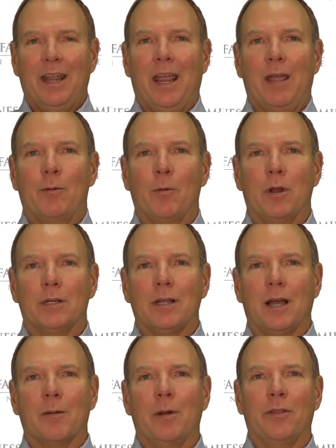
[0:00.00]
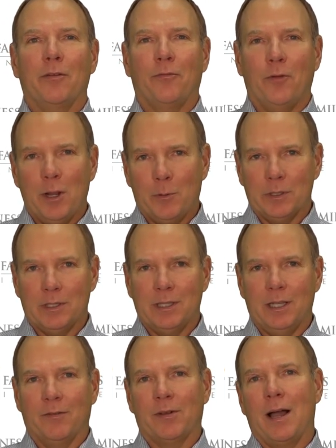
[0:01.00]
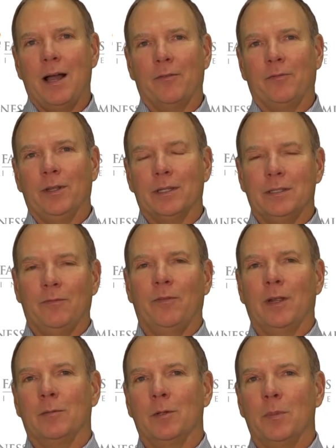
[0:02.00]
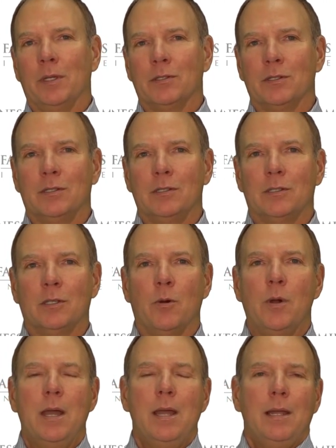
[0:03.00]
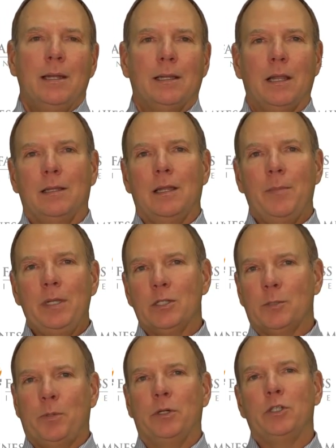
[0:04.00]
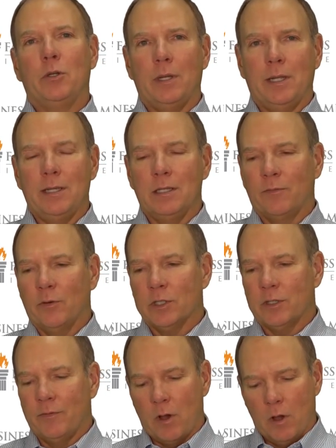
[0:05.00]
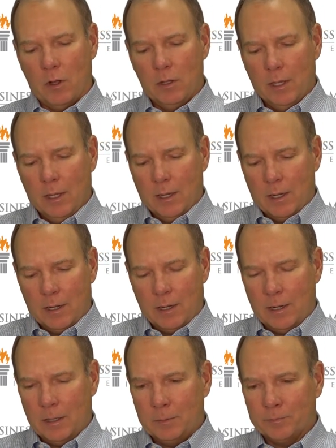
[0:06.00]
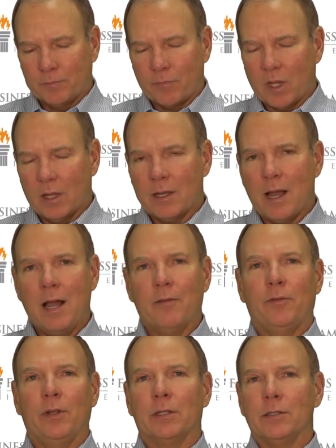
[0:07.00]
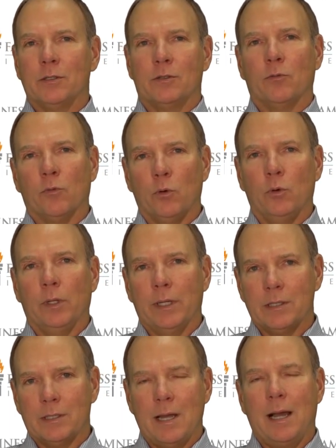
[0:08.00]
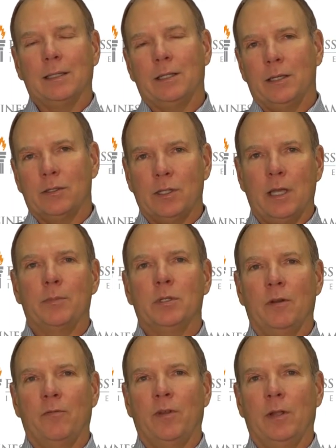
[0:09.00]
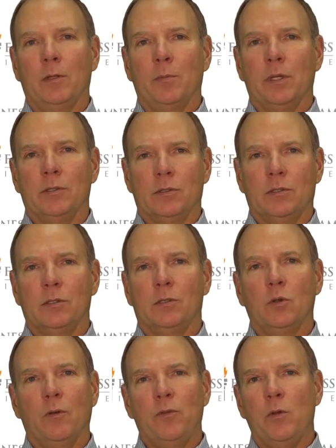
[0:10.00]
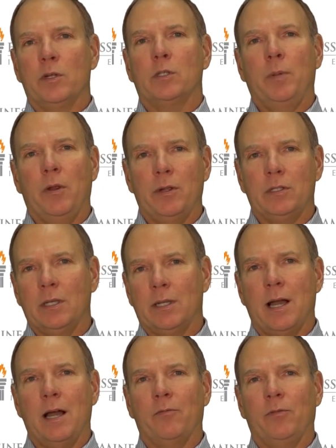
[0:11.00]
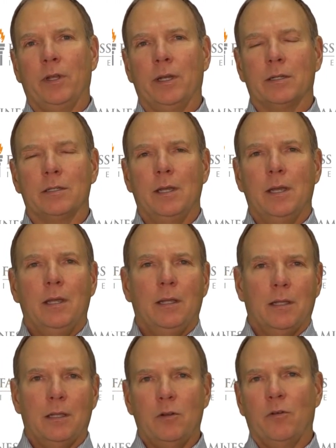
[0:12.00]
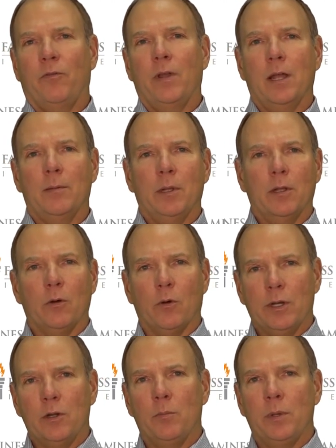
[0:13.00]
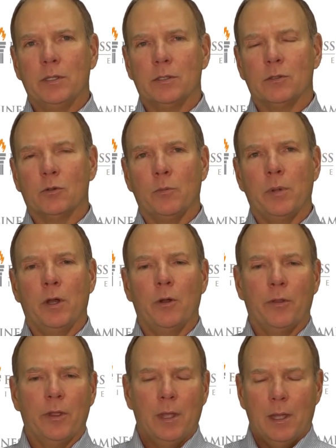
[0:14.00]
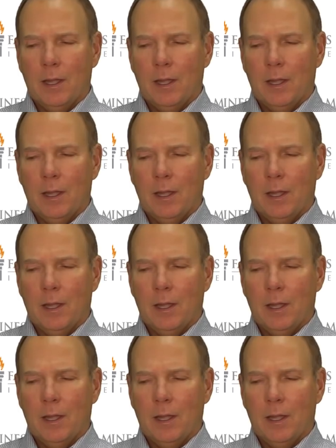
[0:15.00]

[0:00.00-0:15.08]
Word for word: And we want to talk about the frequency of conflict in family businesses. So let me just put you at ease. First of all, uh, conflict is the rule. It is not the exception in family businesses. So if you're experiencing conflict in your family or in your business or both,